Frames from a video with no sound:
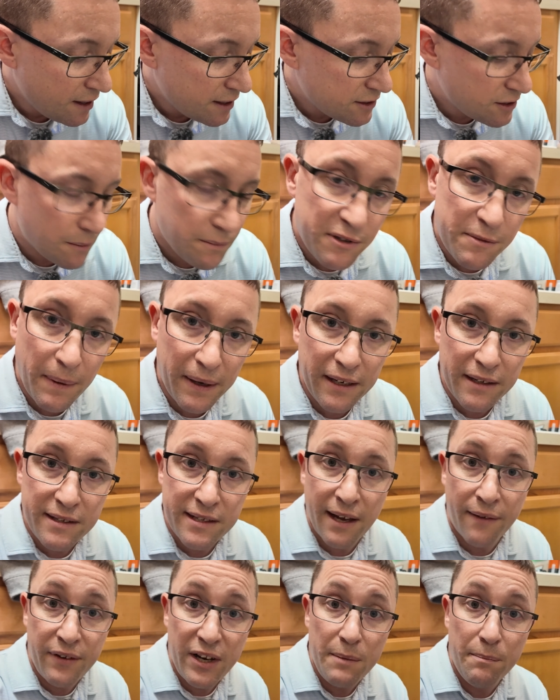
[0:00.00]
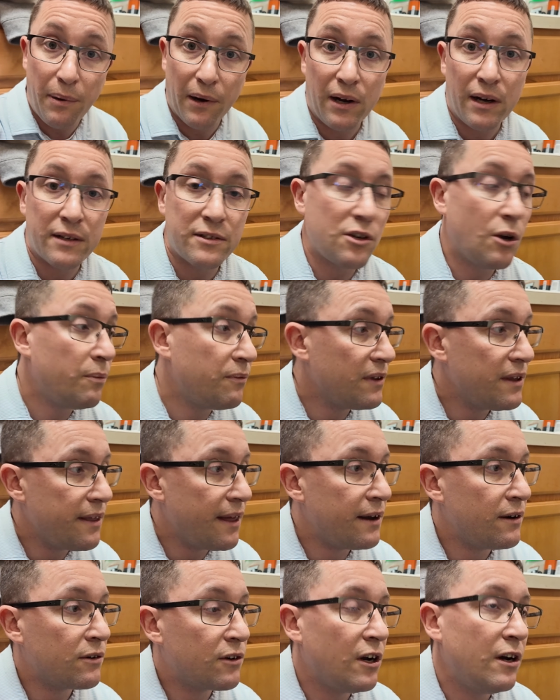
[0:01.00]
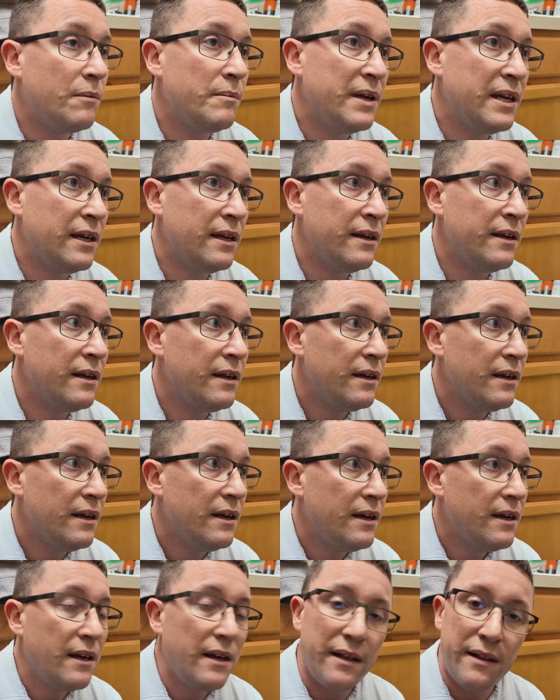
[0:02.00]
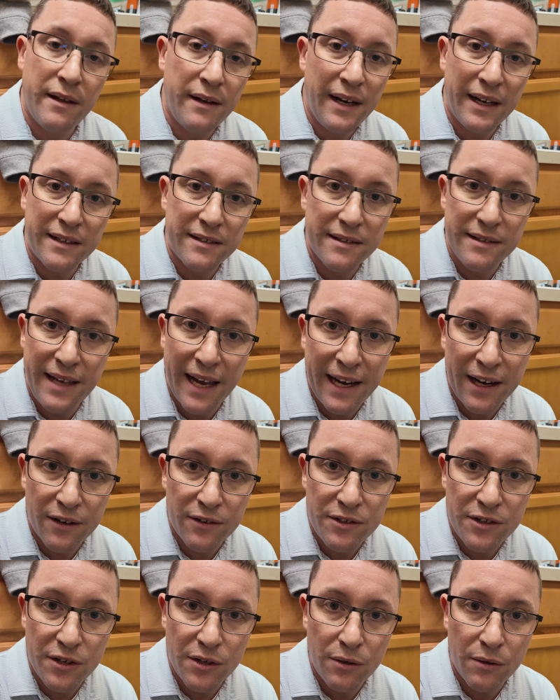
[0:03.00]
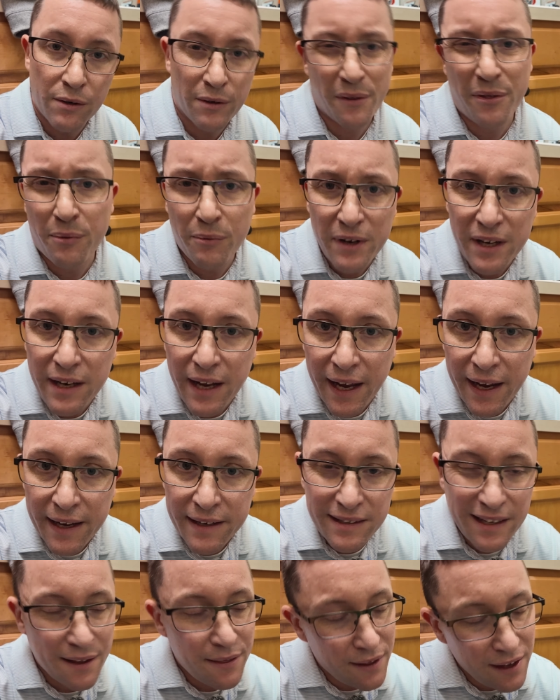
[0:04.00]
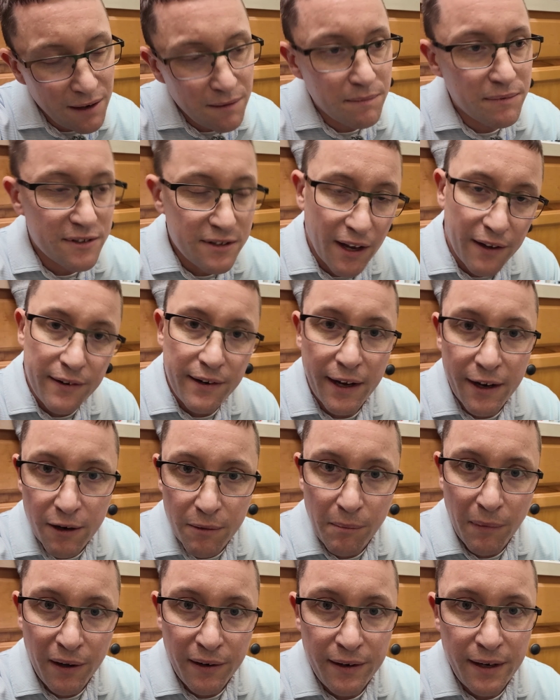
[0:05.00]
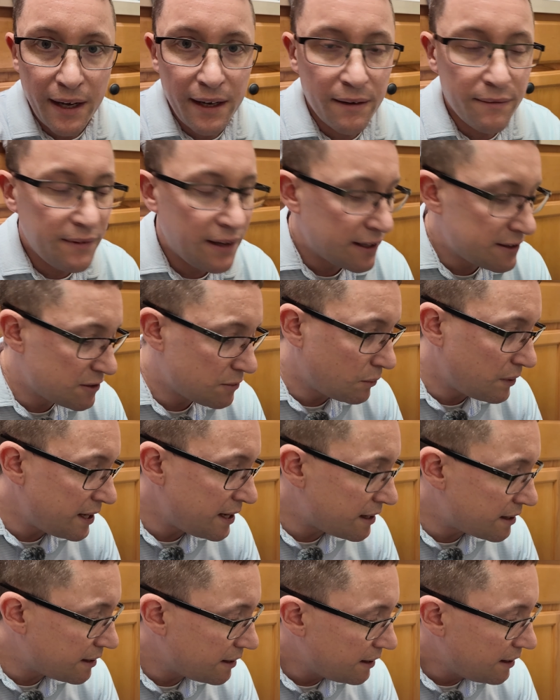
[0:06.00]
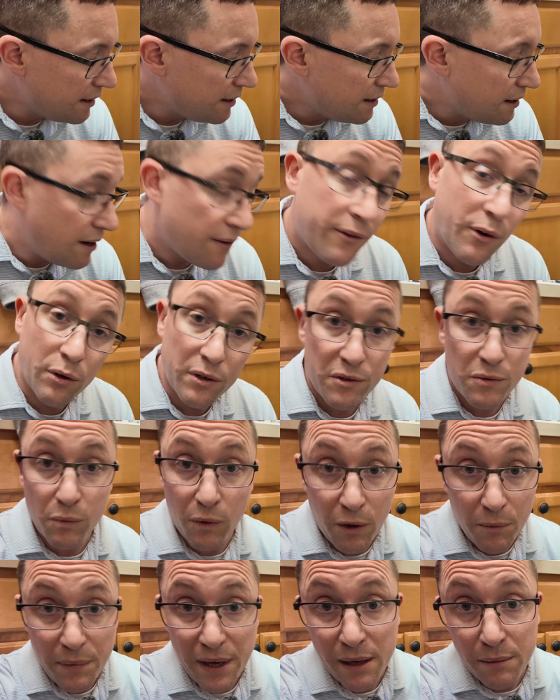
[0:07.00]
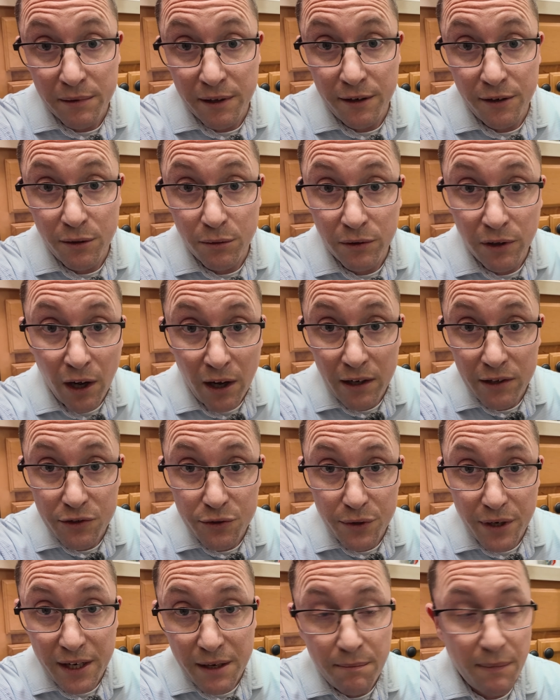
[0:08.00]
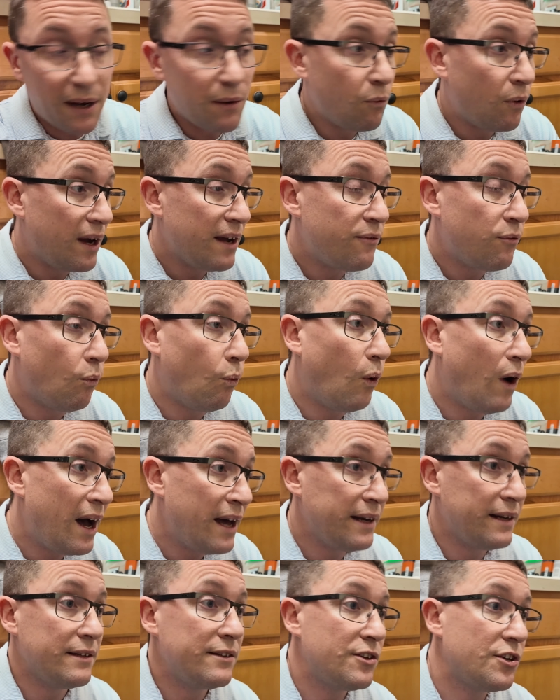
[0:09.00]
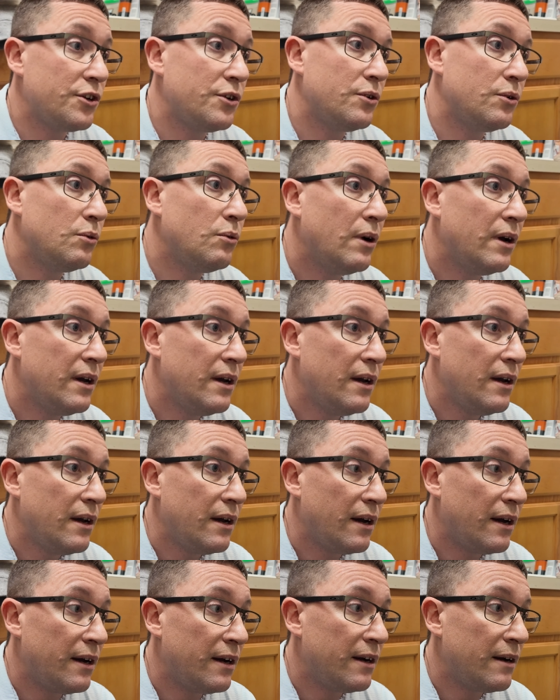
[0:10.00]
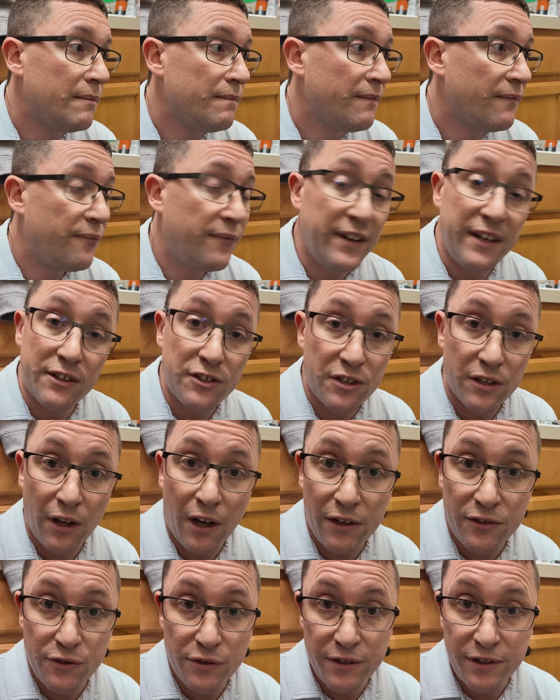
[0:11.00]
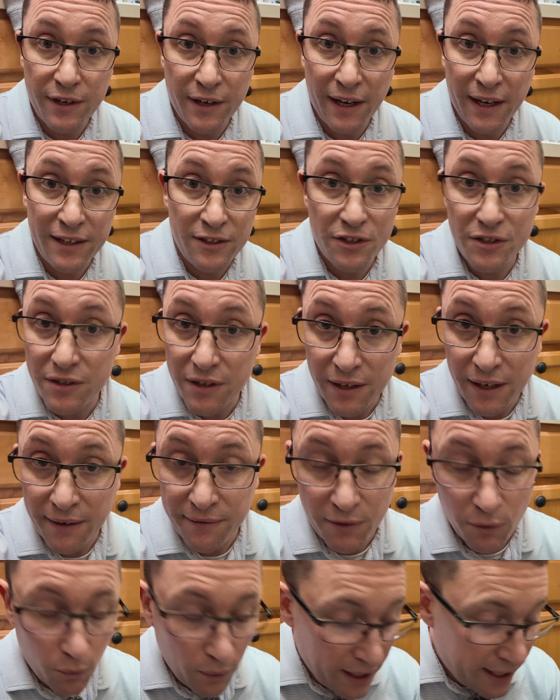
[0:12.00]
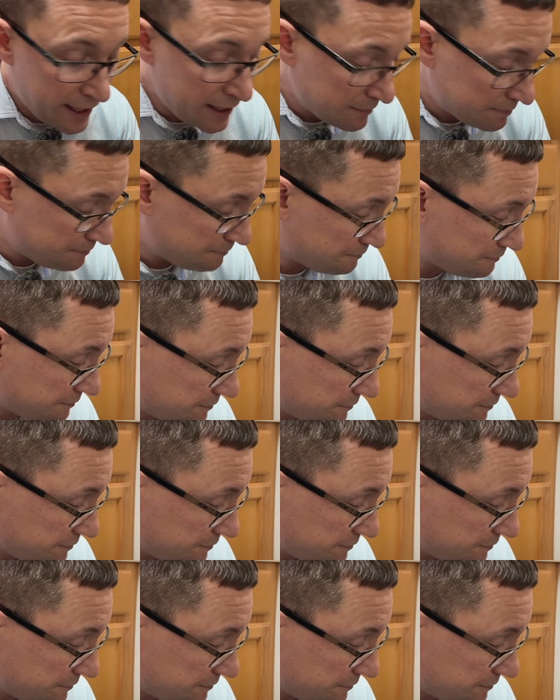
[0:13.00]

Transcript: So I'm spending 70 bucks. Hopefully that'll come in the next day or two, or 3 days, I think Sunday or Monday of next week. Of course, we won't be able to do laundry. My wife wanted to finish laundry today. She's going to have to wait.